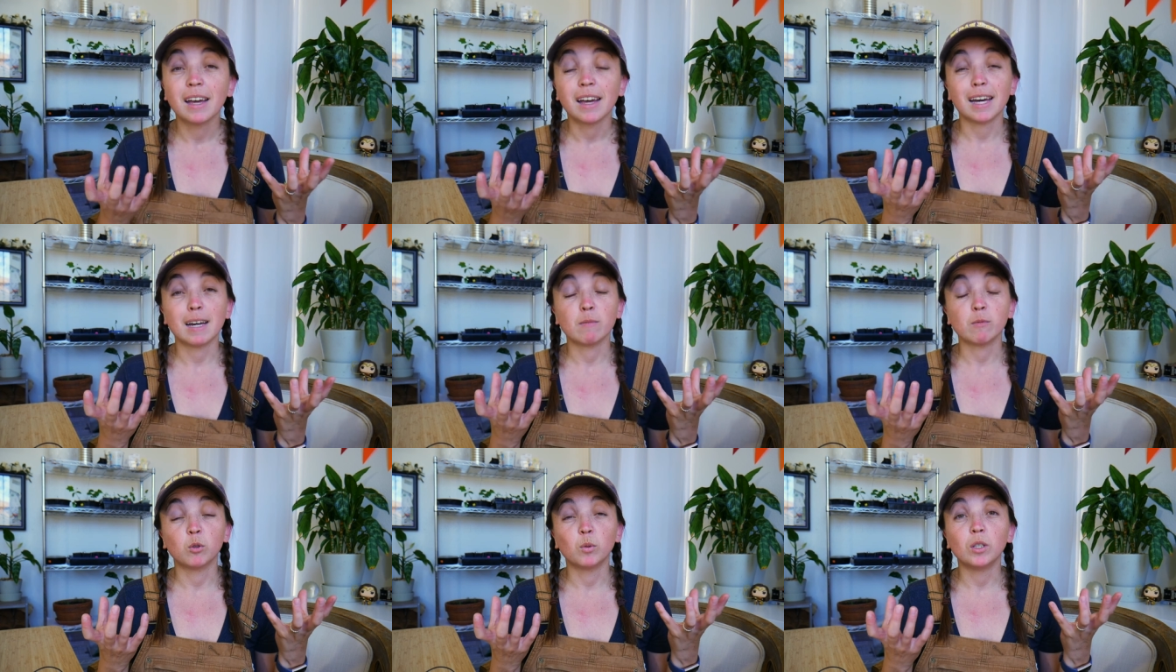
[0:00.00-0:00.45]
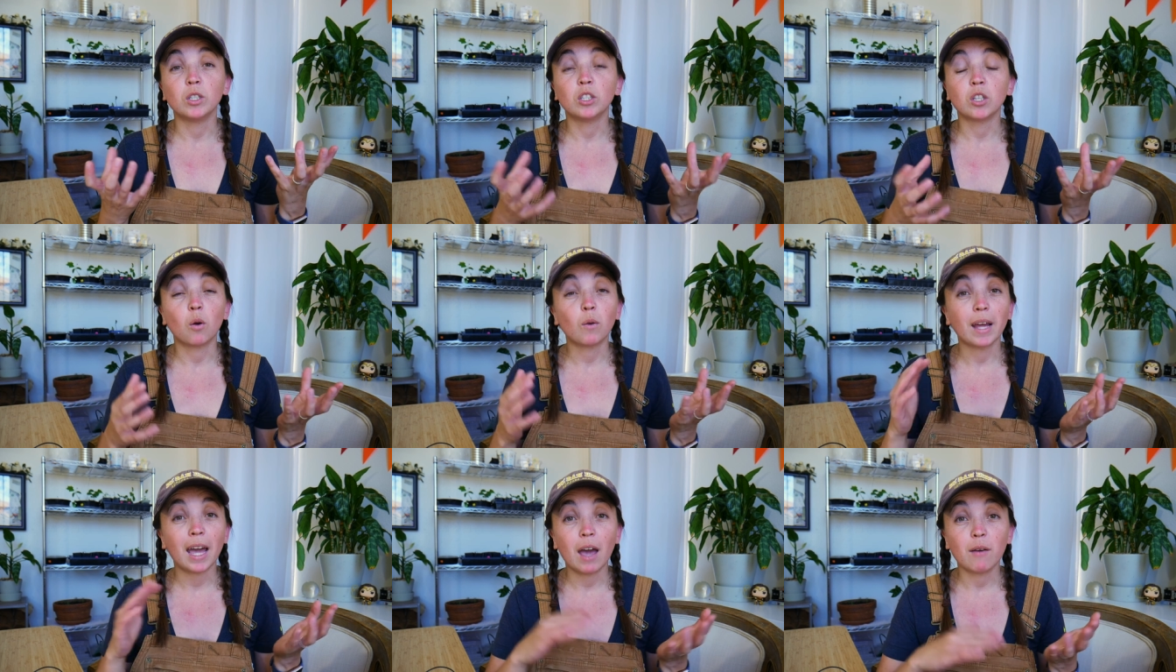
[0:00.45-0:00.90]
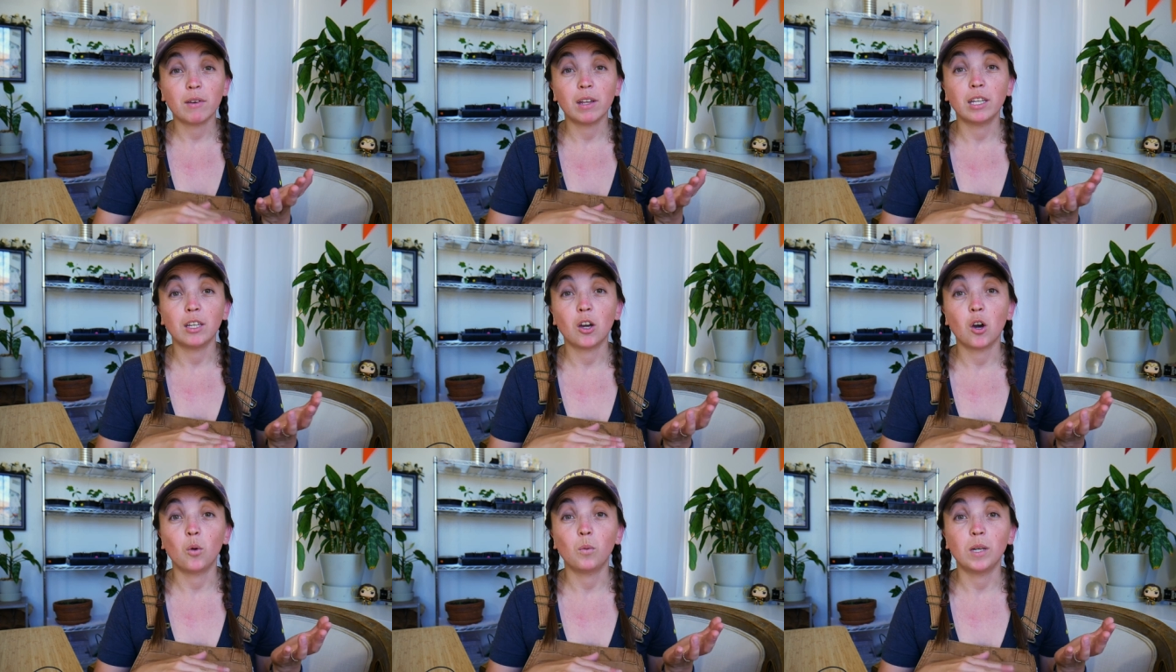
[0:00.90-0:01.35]
Um, so we don't have
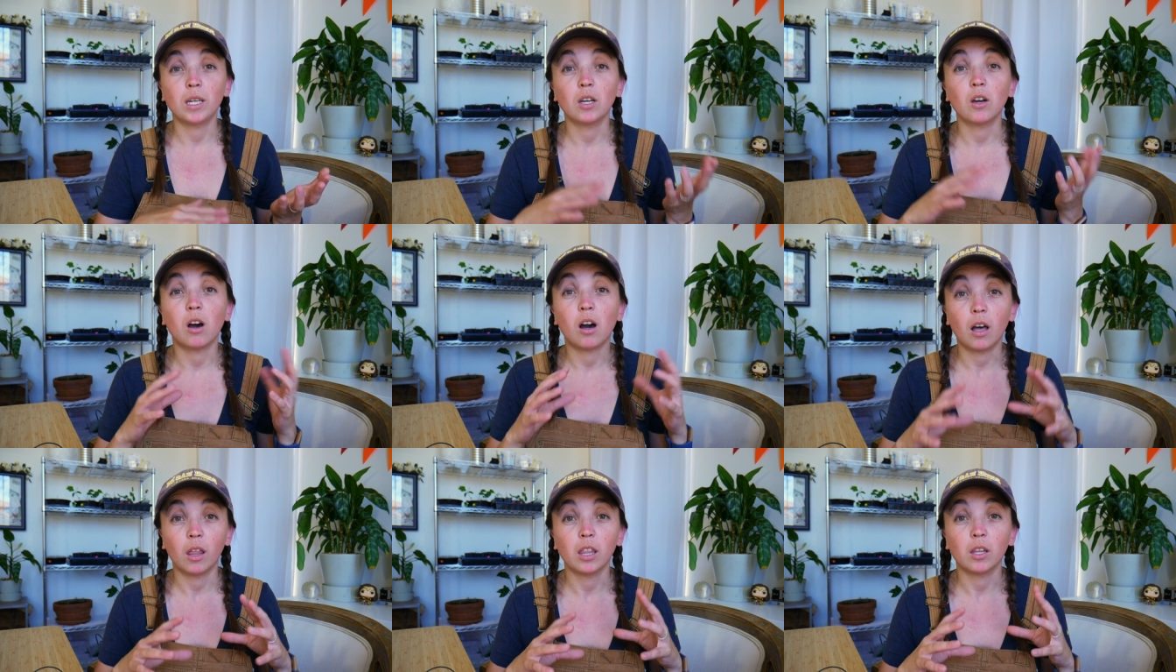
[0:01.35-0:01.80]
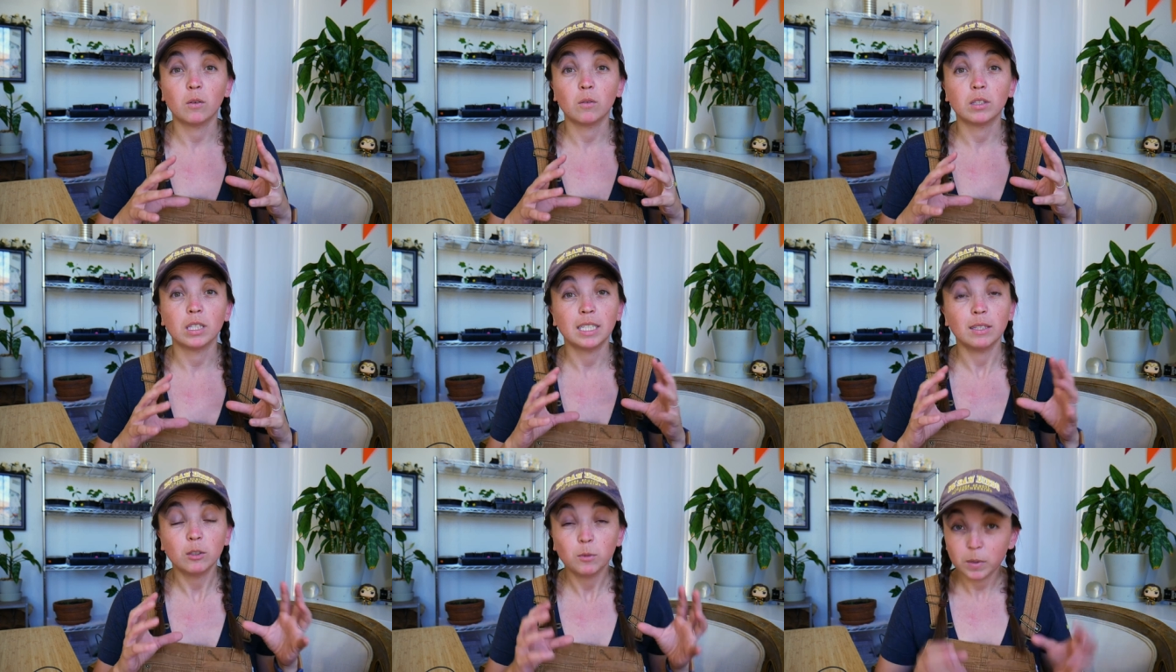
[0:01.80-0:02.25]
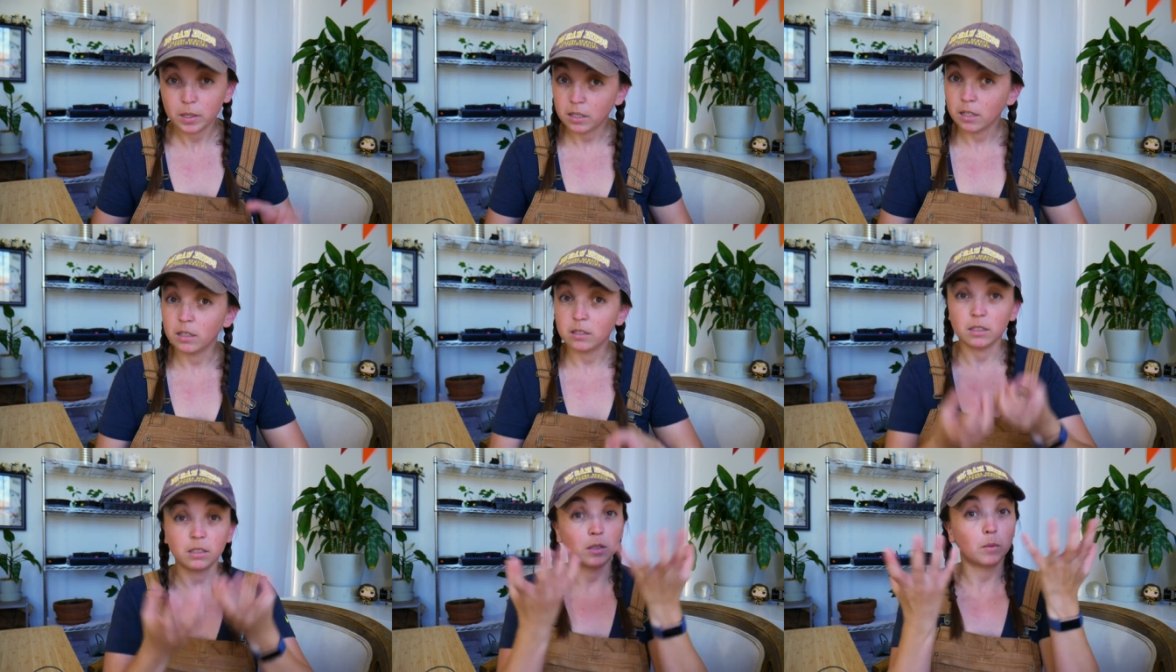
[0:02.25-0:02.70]
any OE on those leaves
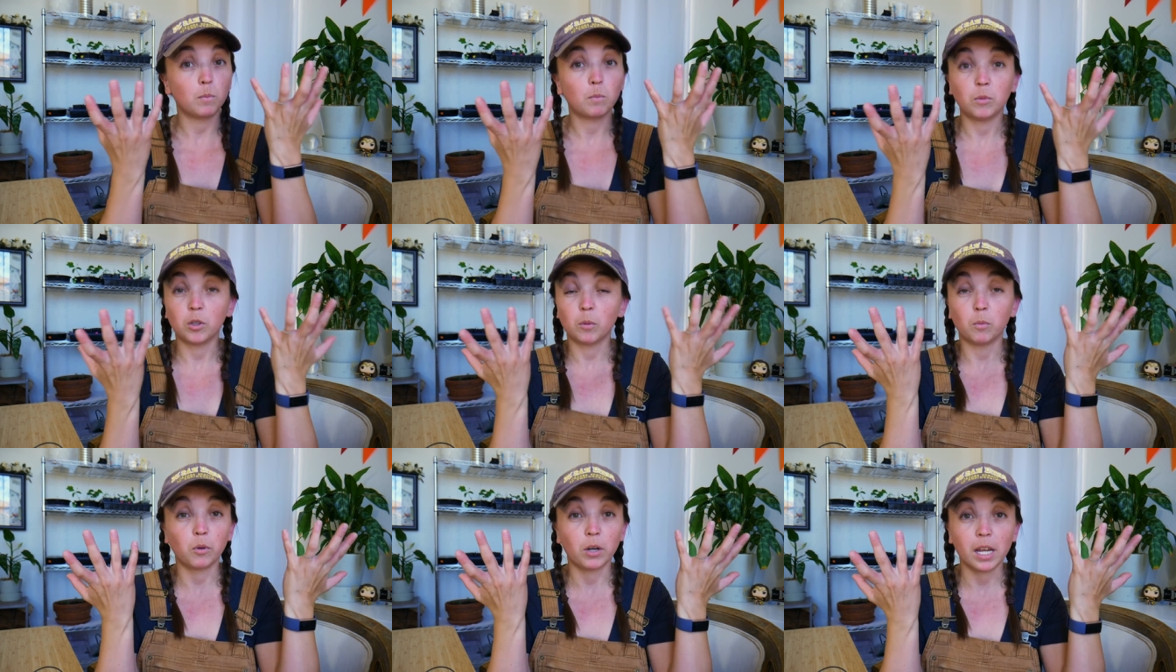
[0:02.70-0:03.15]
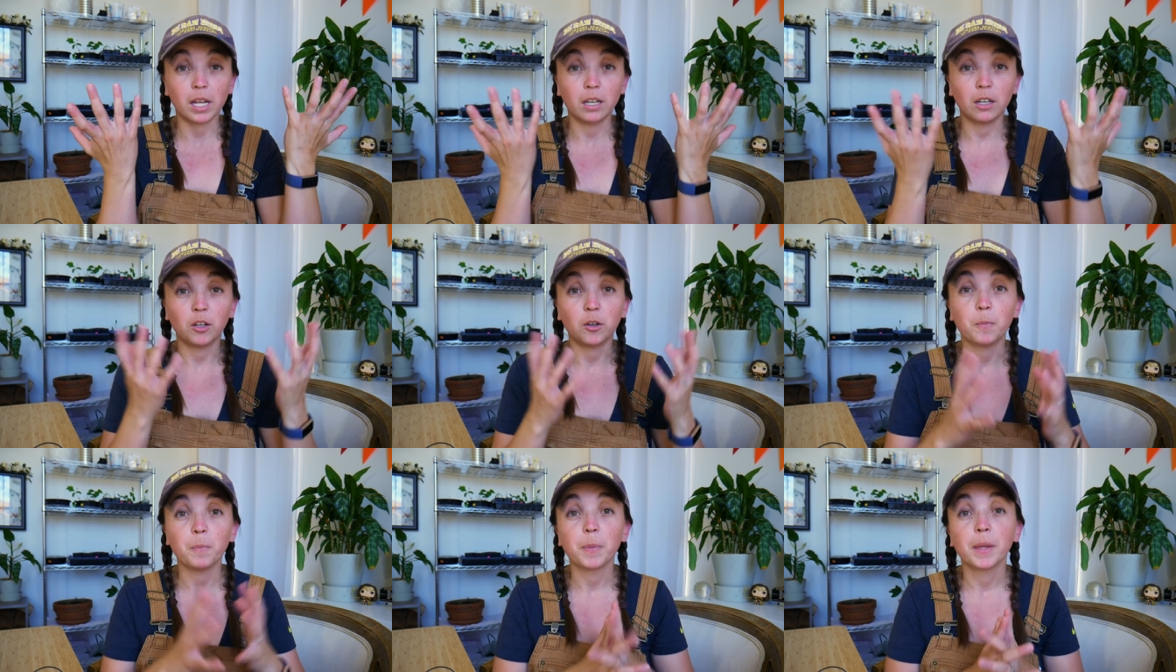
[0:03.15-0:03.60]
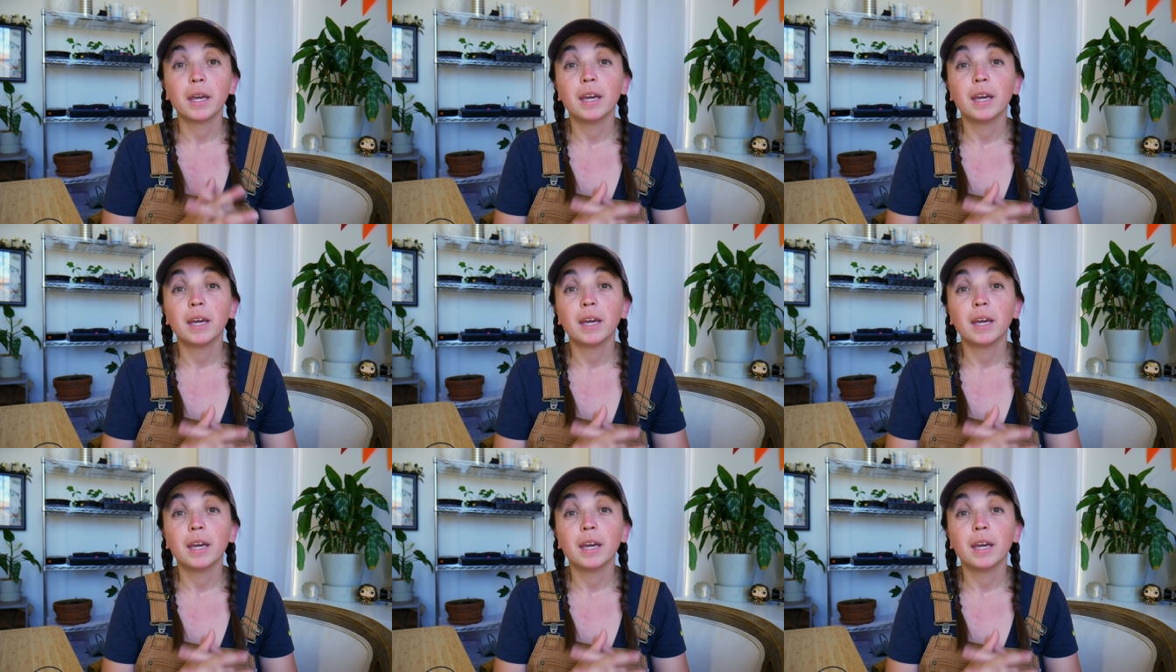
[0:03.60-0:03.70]
because it's they're brand new.